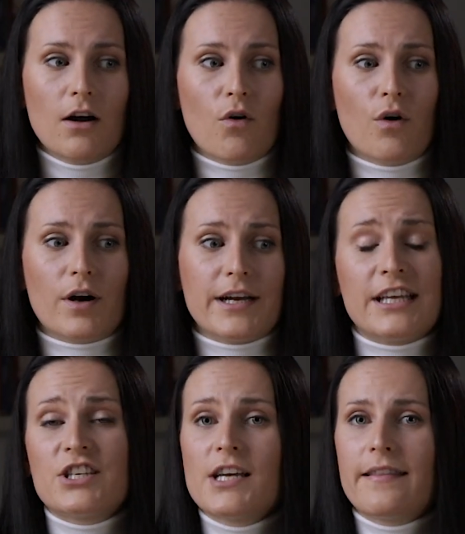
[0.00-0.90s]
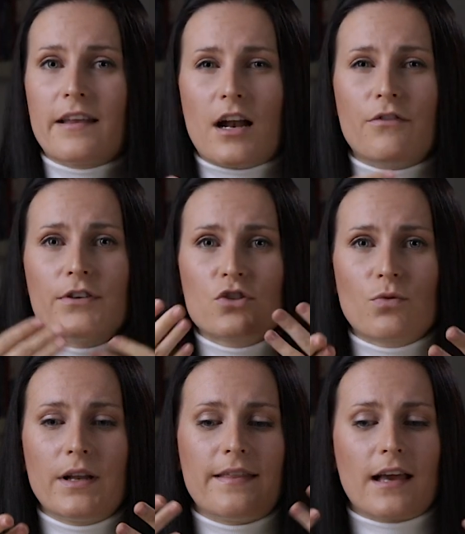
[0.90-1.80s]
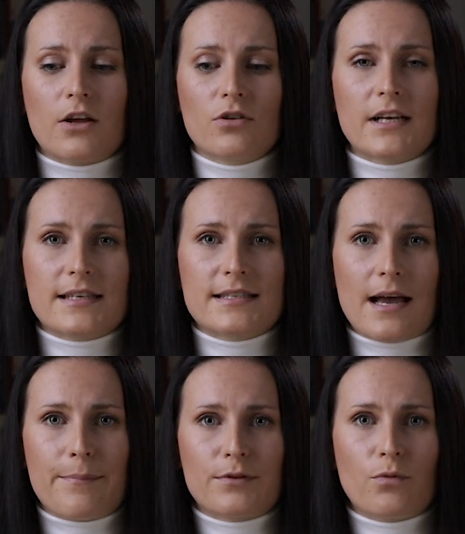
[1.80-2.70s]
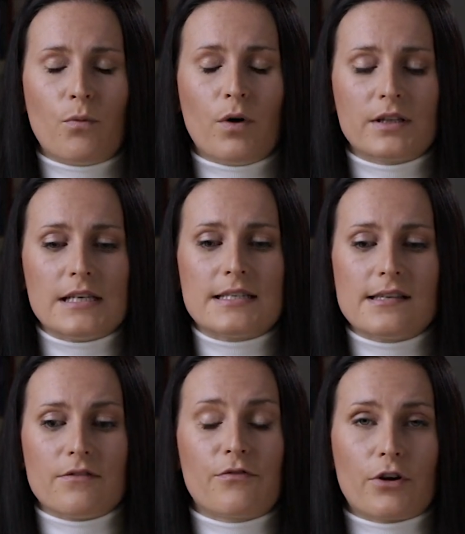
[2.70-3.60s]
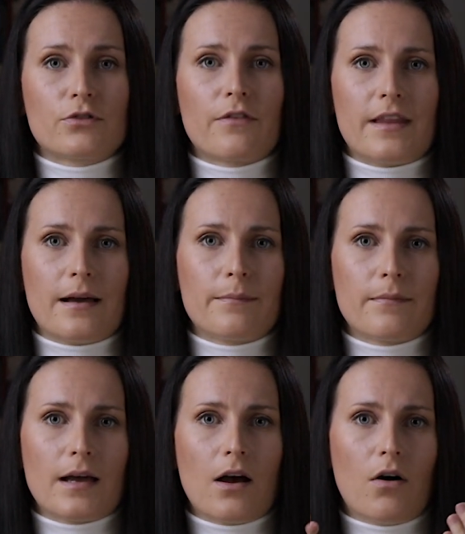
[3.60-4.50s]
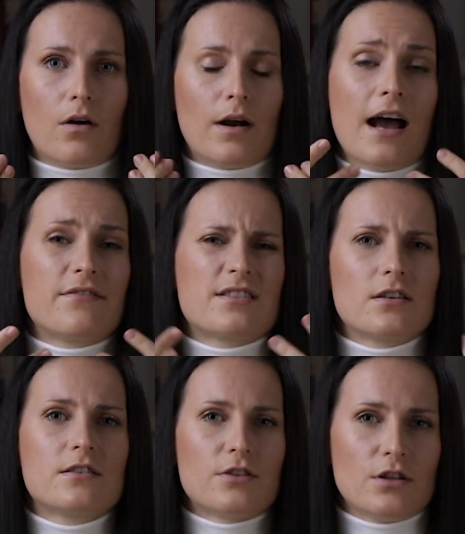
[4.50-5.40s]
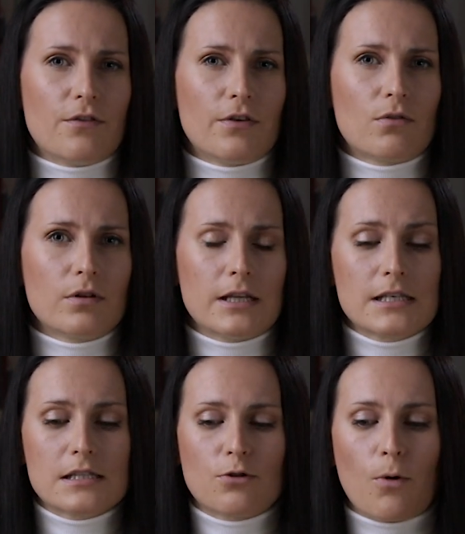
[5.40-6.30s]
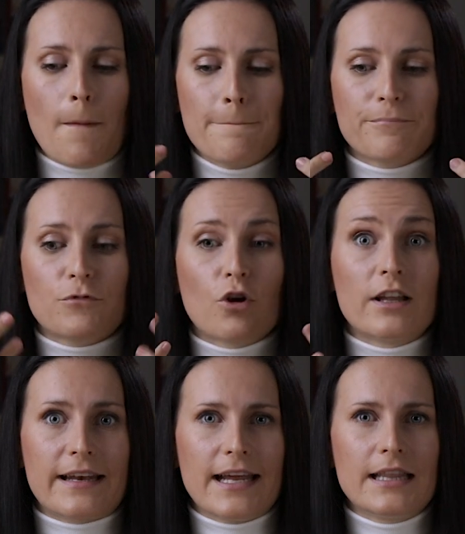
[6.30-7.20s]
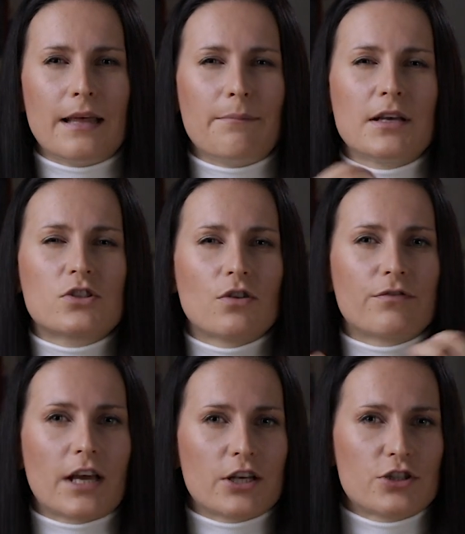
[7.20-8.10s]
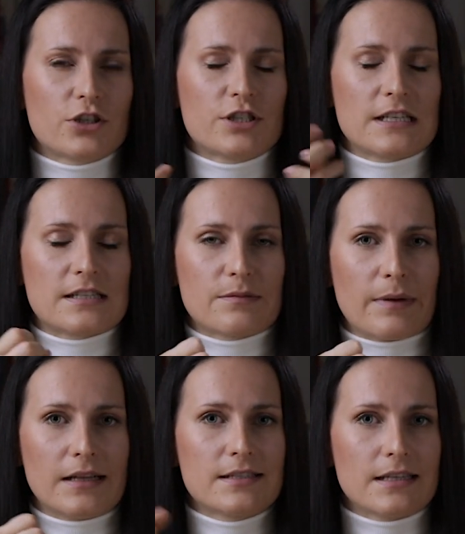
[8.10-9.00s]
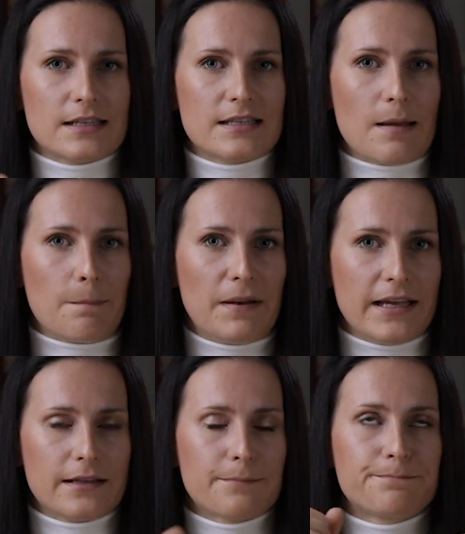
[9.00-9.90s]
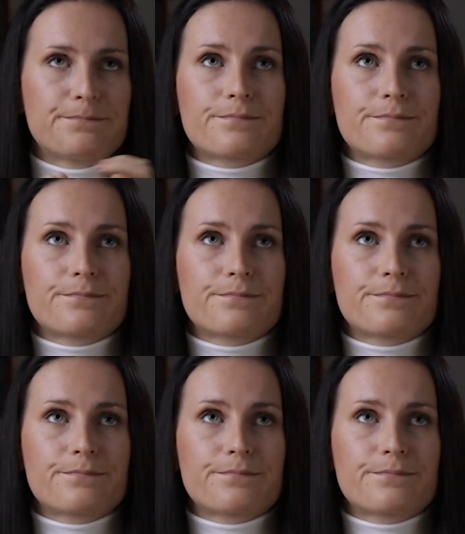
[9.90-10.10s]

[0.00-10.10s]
or in general, visually, they cannot accept what is in front of them or have sensory difficulties to tolerate the mix of textures and smells in the same plate.